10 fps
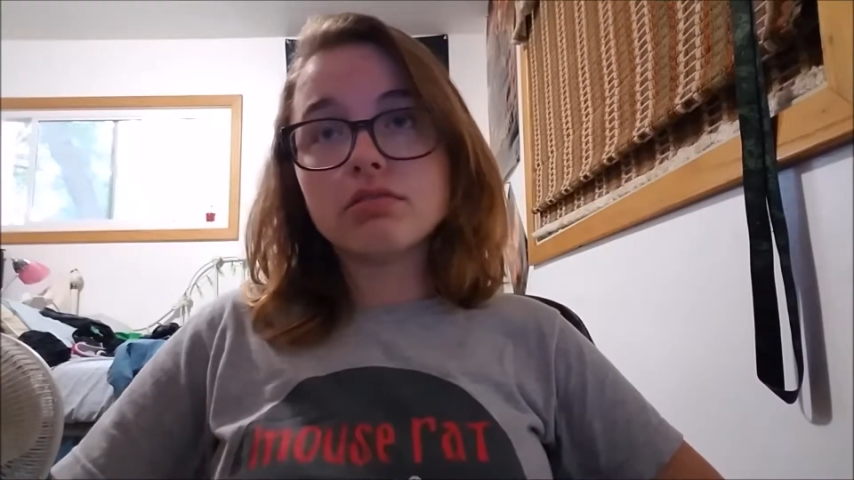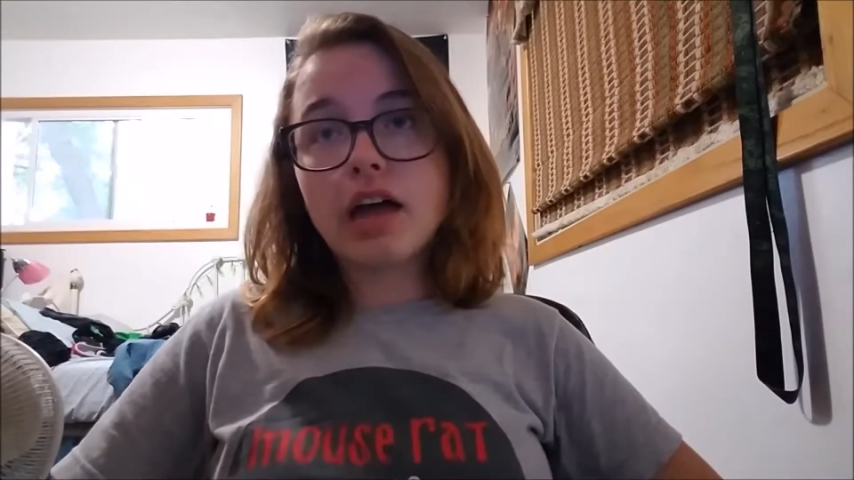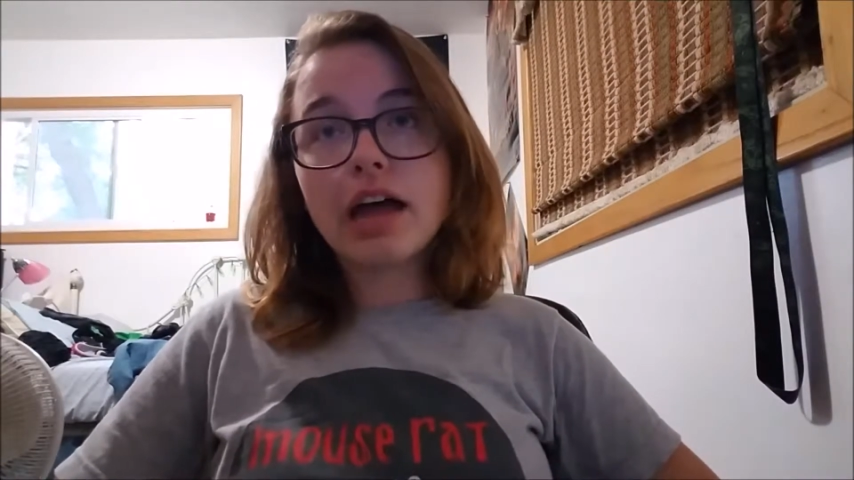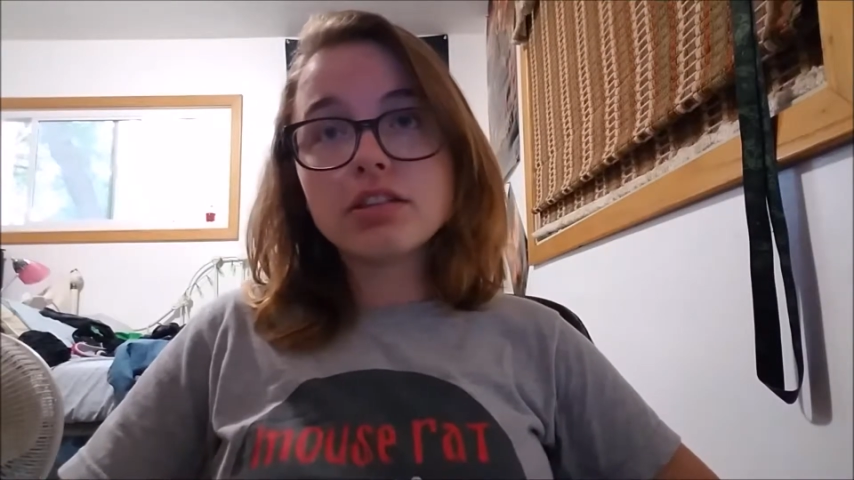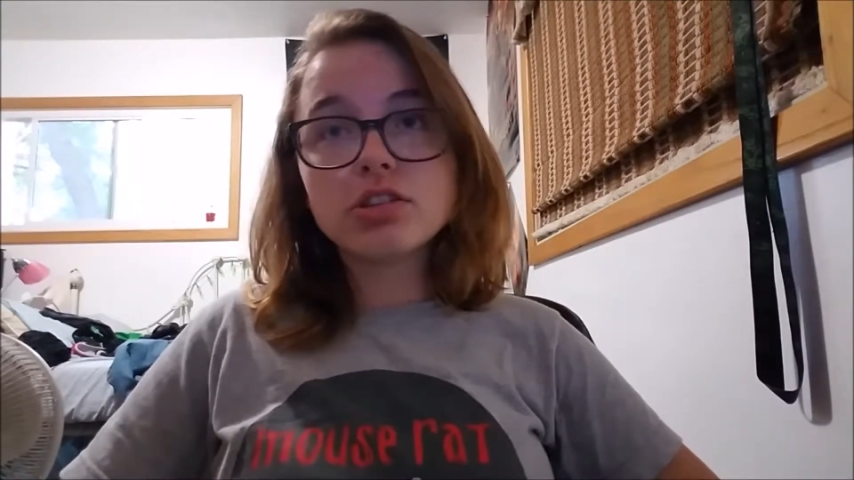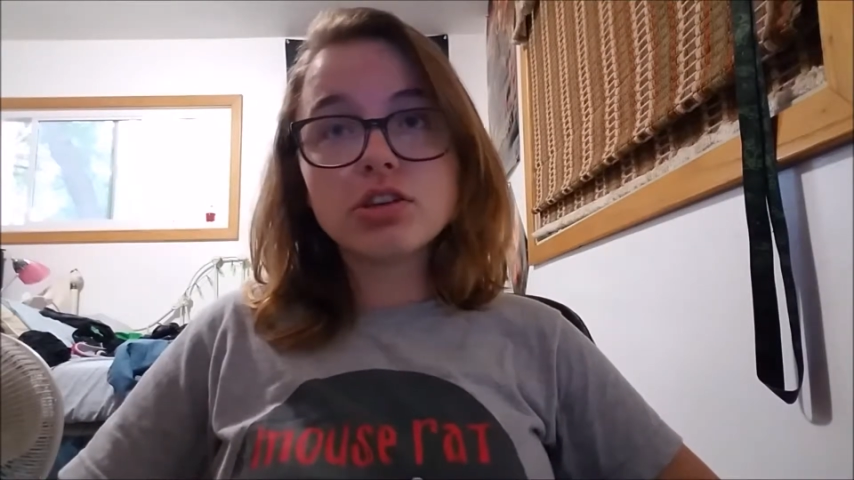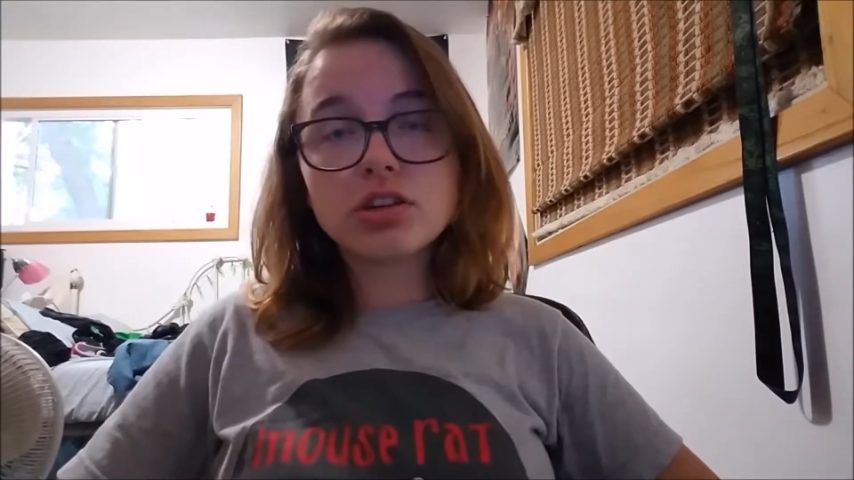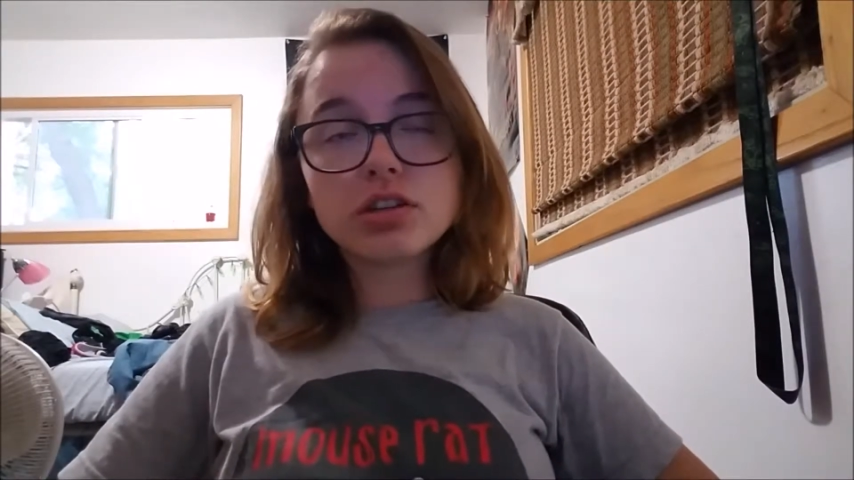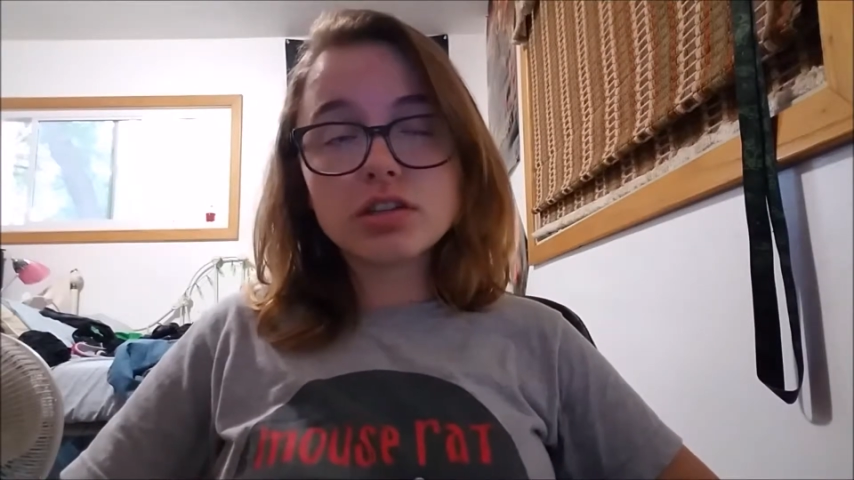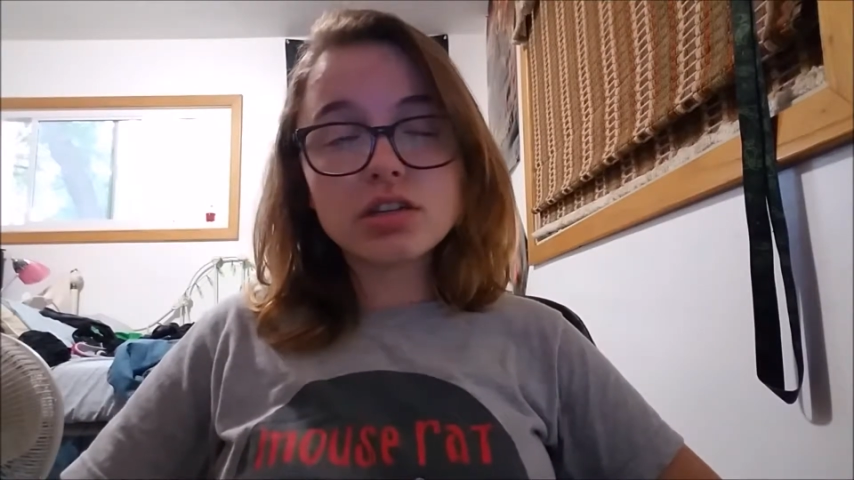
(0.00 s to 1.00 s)
that's
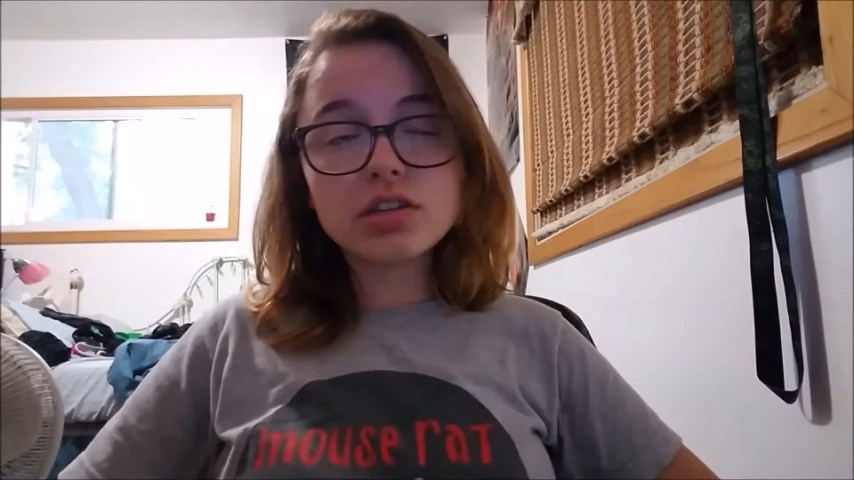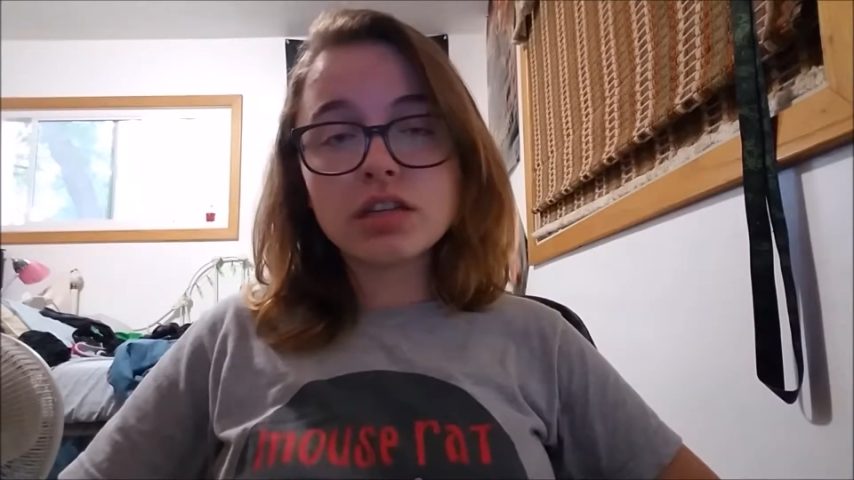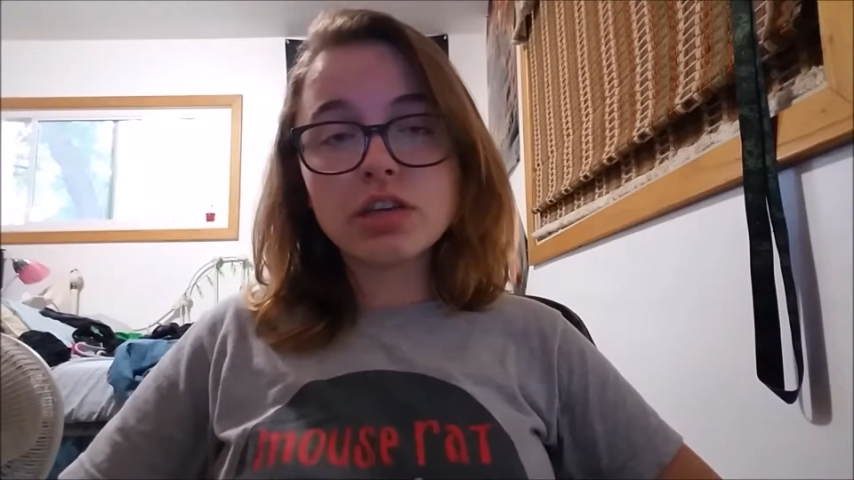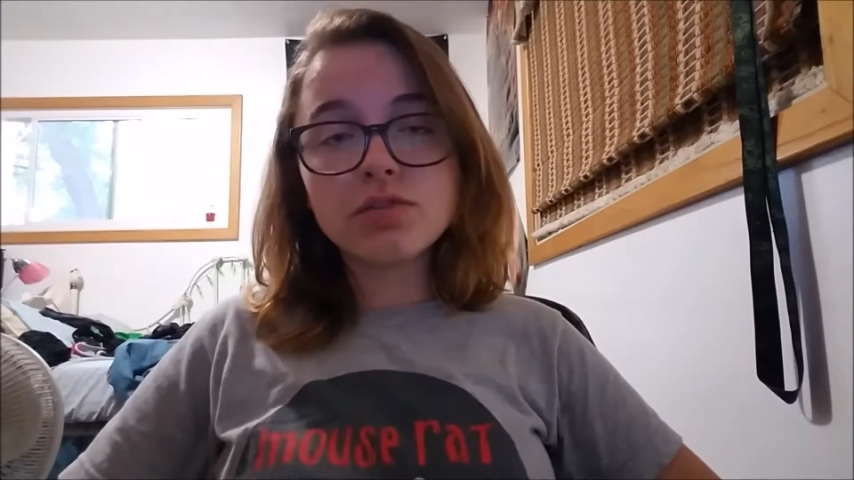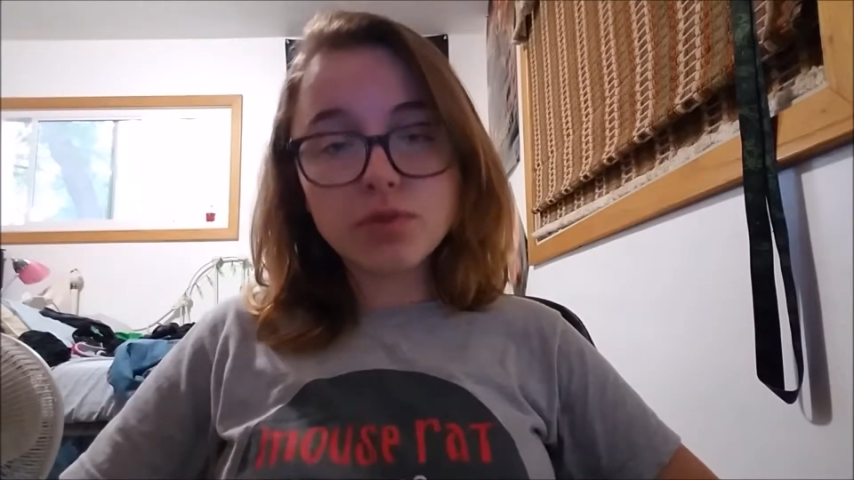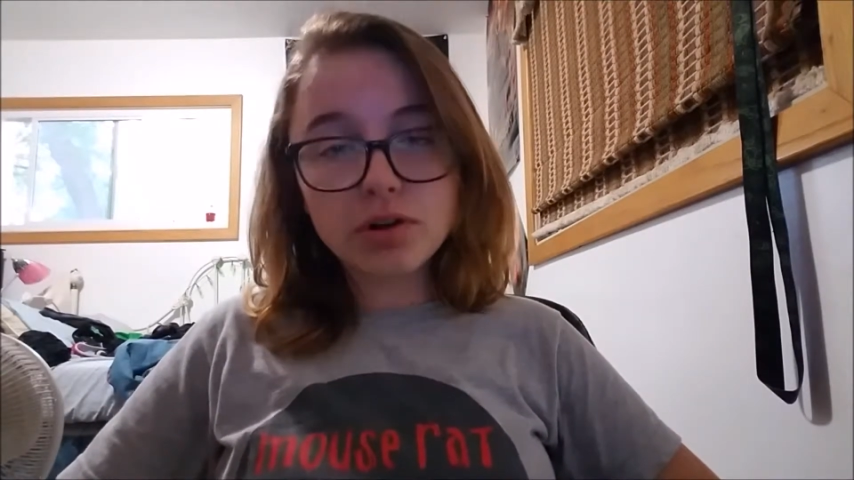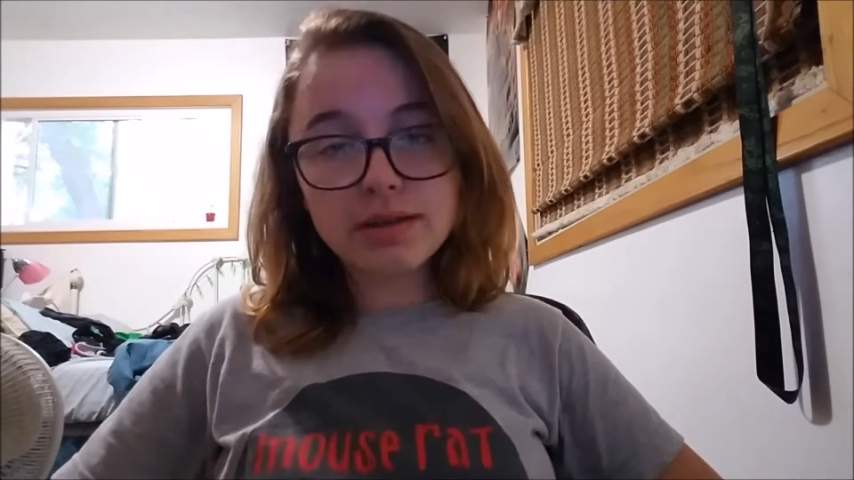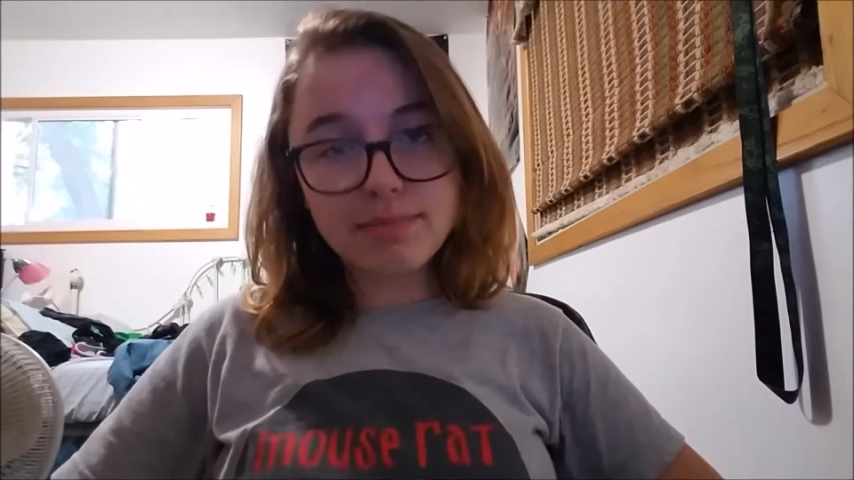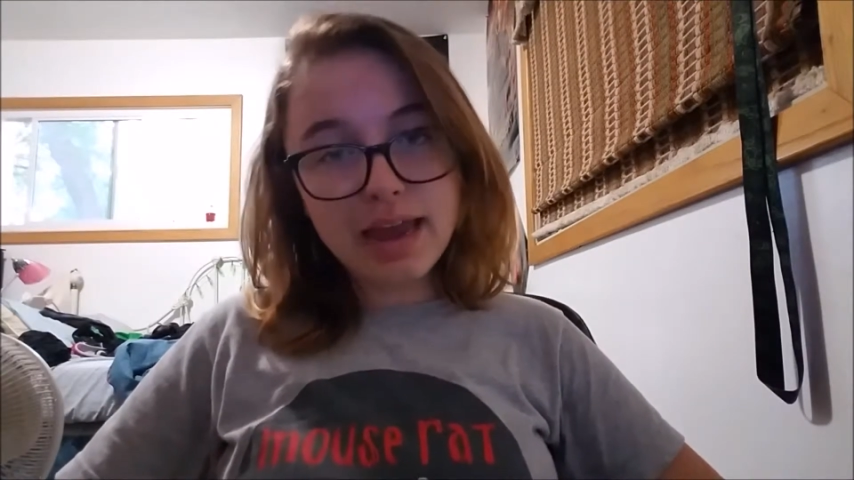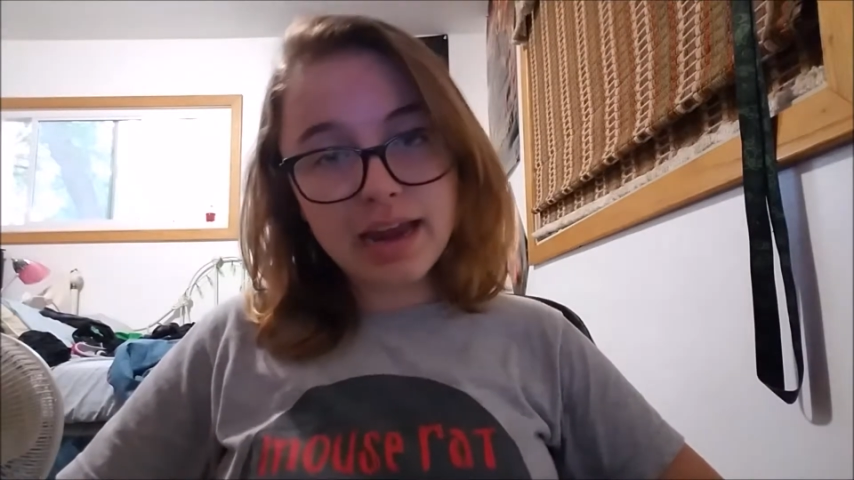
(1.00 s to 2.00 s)
your decision that you've
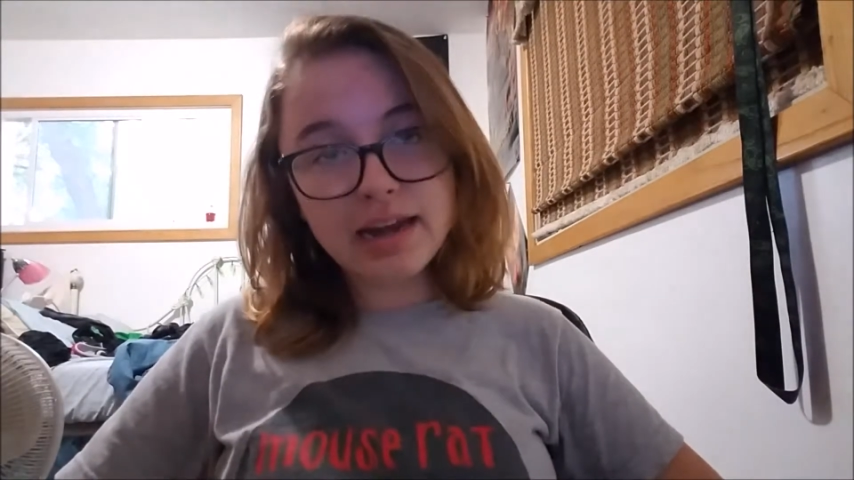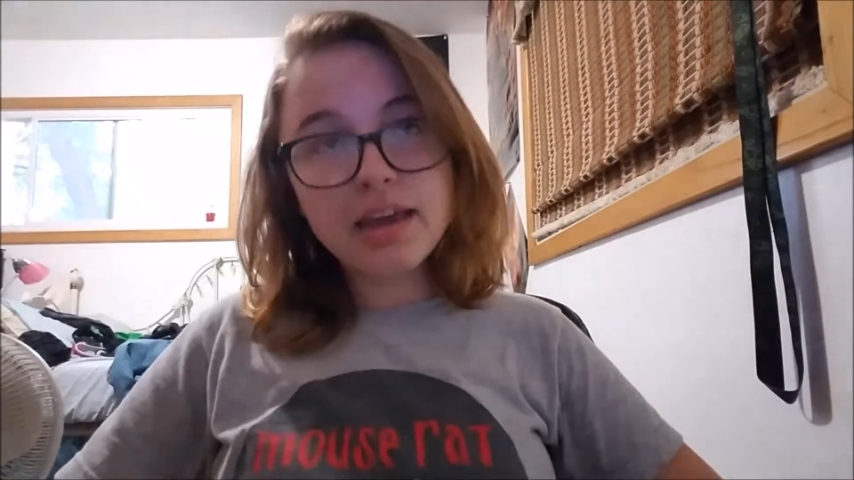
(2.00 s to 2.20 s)
already made.